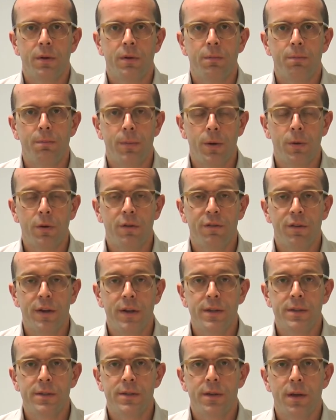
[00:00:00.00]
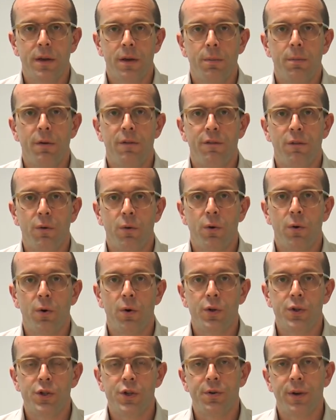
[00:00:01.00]
milk feeds
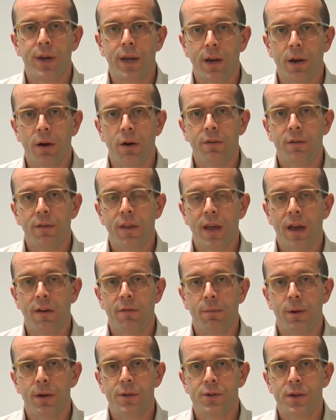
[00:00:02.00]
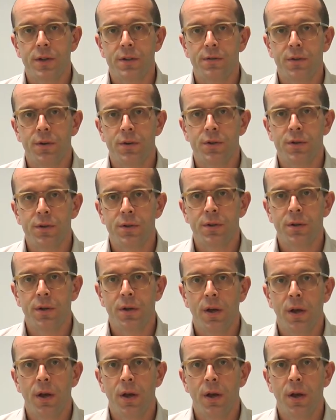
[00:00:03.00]
before, during and after they have a blood transfusion,